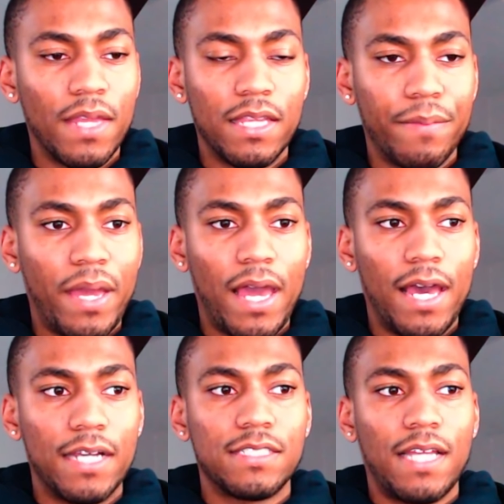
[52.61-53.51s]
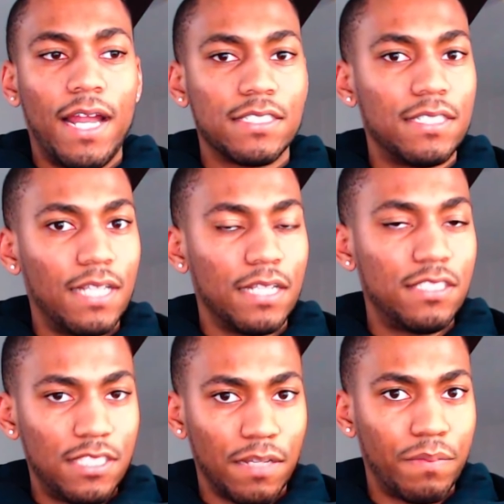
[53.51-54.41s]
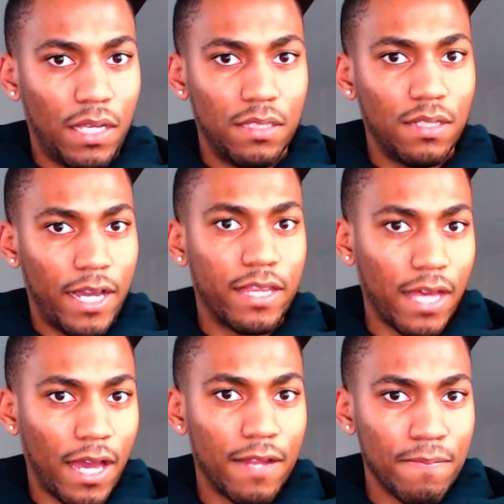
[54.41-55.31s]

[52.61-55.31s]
in the past that has done something like that.